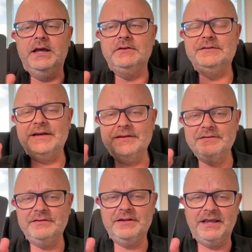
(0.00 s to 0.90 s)

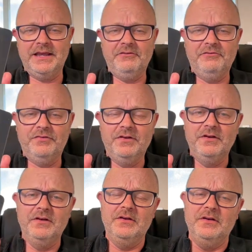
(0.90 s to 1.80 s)
Doesn't have
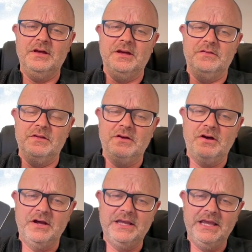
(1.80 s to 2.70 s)
the
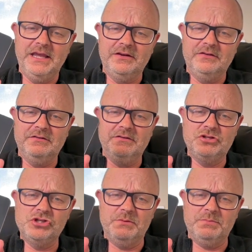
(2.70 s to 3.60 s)
high-end
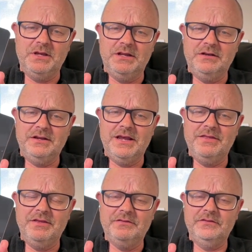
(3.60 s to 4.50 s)
chip in it,
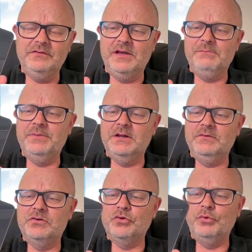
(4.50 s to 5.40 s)
and this is a bit of
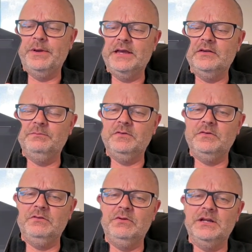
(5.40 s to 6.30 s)
a drawback,
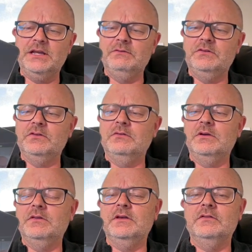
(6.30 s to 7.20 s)
especially when it comes to
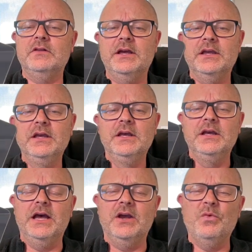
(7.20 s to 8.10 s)
doing things like
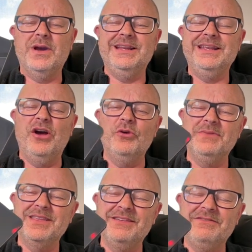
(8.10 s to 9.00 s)
quickly
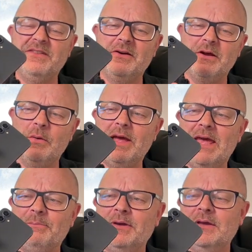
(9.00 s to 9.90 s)
opening the photo app.